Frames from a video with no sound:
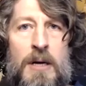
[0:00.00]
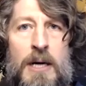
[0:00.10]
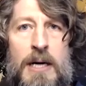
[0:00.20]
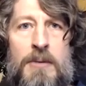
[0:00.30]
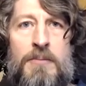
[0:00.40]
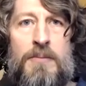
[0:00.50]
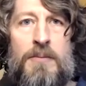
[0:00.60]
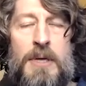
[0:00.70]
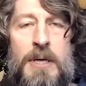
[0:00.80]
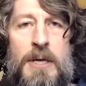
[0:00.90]
Um,
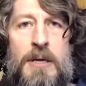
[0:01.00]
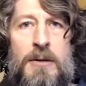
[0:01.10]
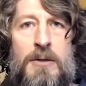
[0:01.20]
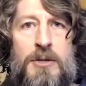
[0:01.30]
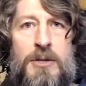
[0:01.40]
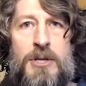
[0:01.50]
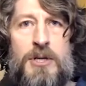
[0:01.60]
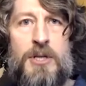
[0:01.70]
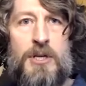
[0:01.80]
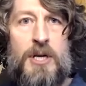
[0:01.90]
uh,
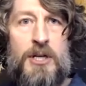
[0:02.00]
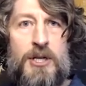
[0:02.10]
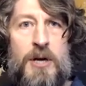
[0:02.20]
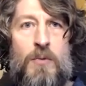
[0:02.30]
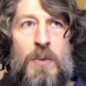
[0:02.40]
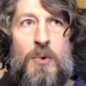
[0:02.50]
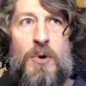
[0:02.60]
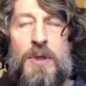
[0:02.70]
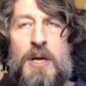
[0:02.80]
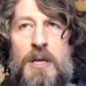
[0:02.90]
just to touch on one
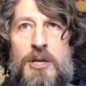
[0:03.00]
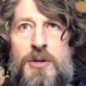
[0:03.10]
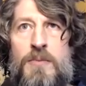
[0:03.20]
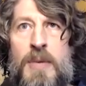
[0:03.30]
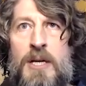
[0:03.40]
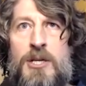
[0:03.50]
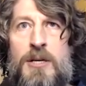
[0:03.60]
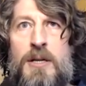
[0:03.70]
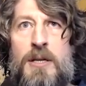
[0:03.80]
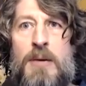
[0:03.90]
more thing that you
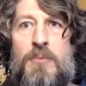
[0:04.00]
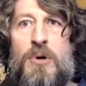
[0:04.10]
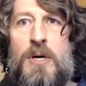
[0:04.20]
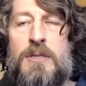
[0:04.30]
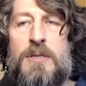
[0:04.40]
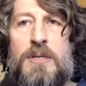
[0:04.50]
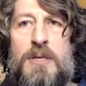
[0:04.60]
mentioned in that process,